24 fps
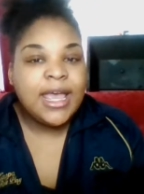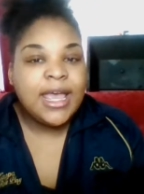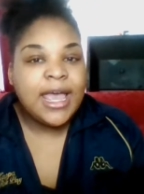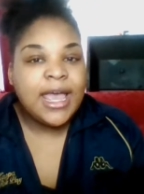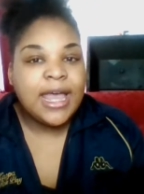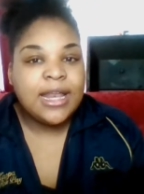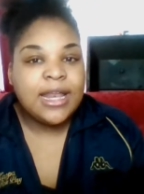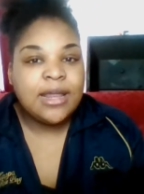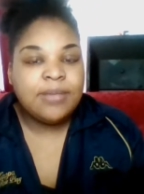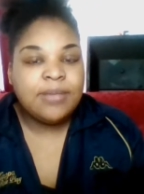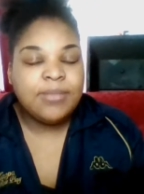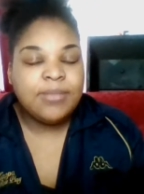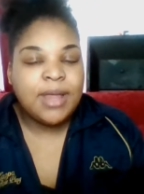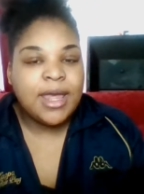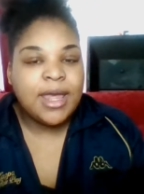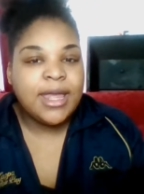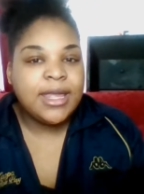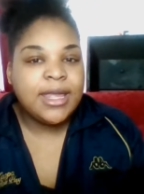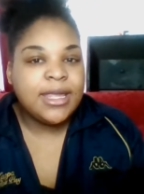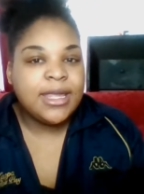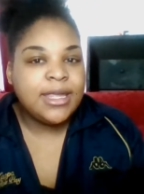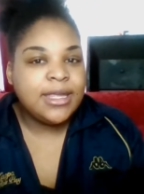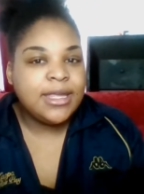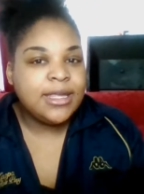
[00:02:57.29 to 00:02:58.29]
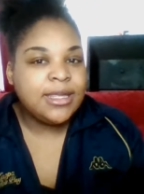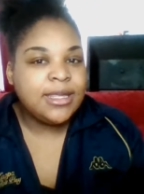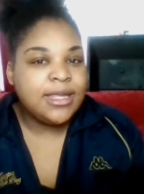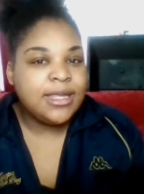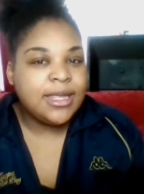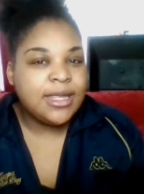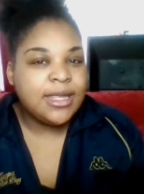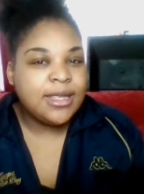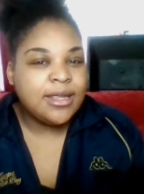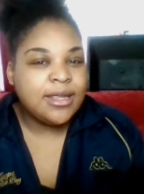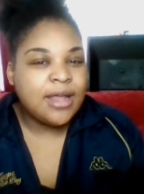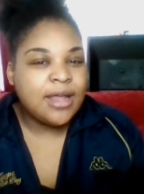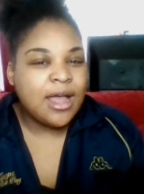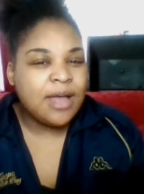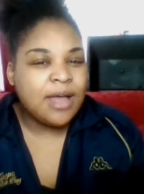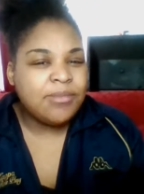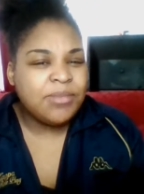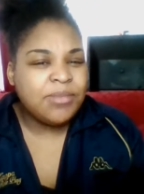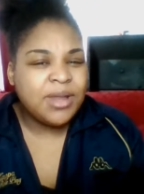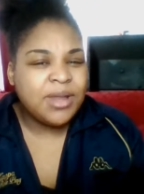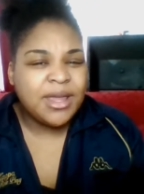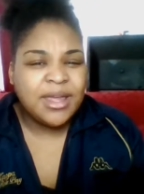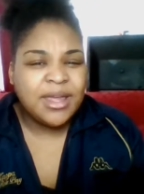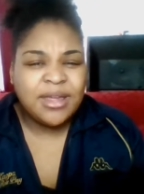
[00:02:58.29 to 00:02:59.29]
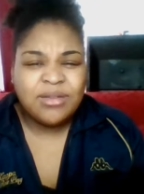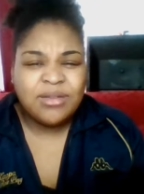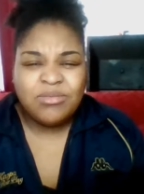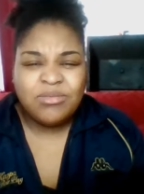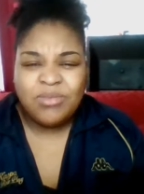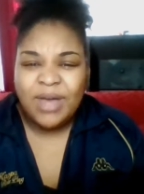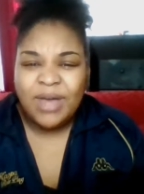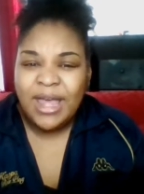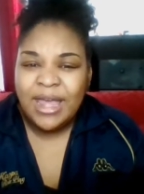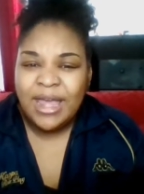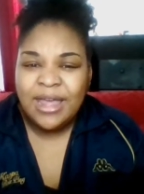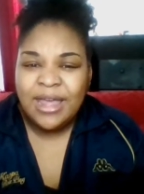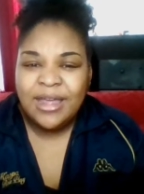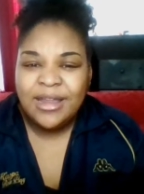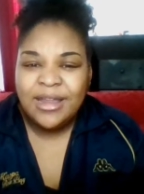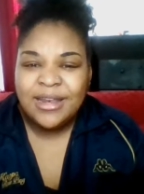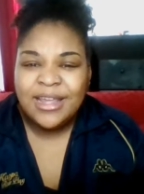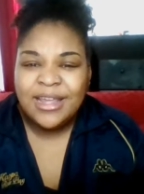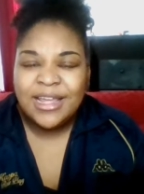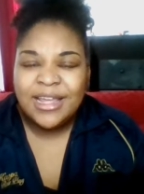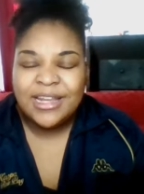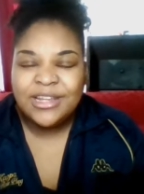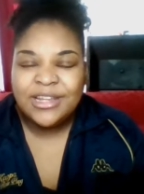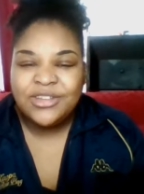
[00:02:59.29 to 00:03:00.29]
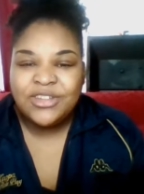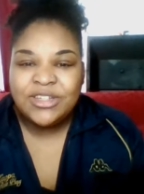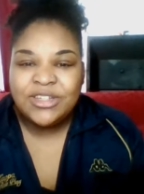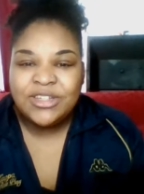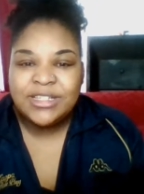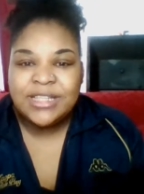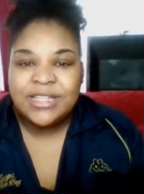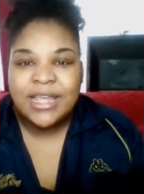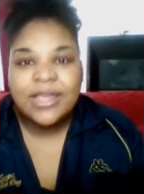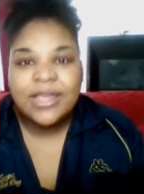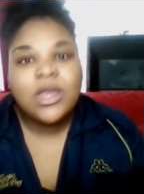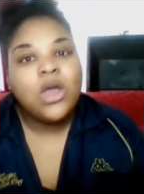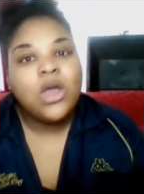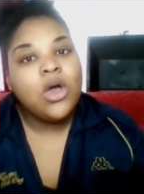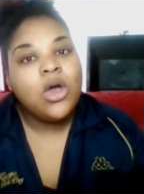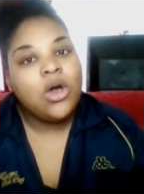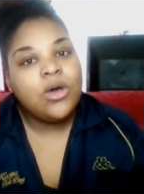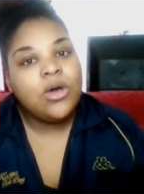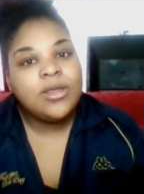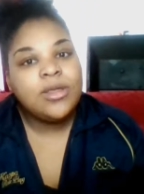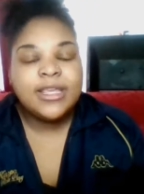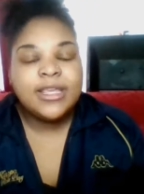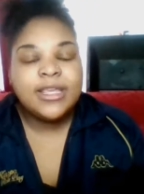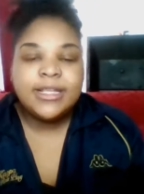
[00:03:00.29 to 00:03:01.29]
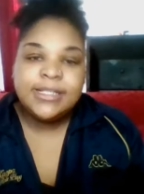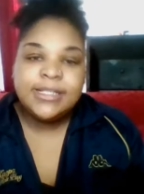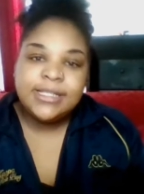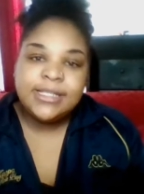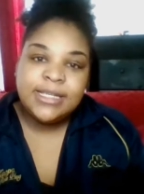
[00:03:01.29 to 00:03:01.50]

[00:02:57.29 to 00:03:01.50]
And I'm like, I'm like, what? And she's like, oh, this